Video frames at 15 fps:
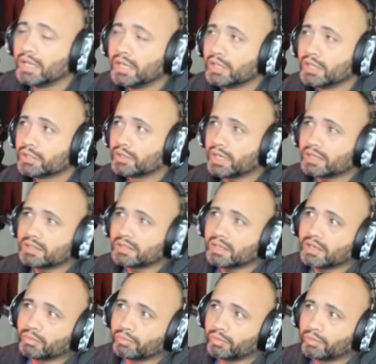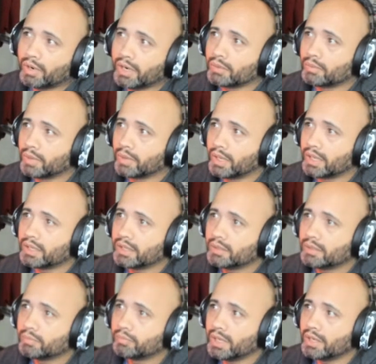so I can tell you right away,
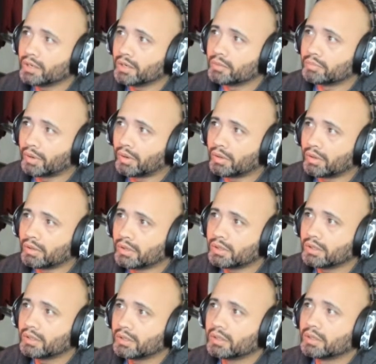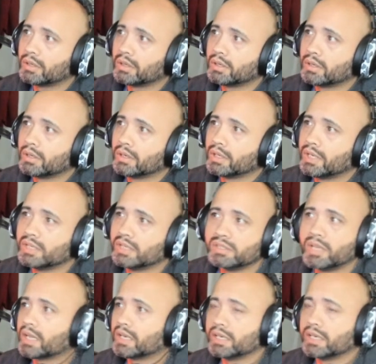being a brawler, he's
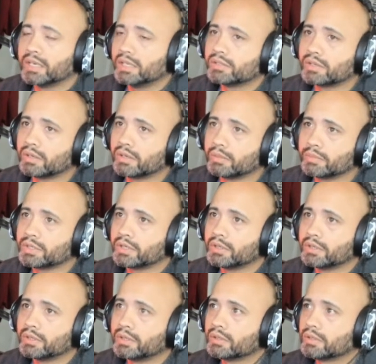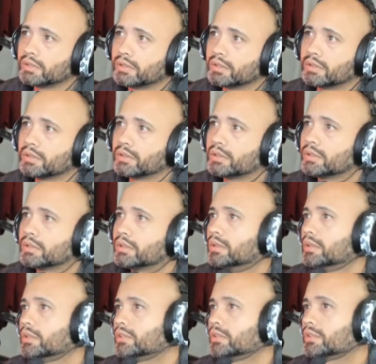not gonna need Skirmisher,
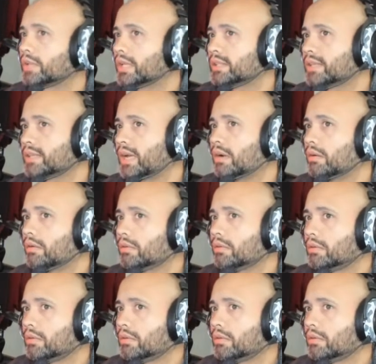so that's out.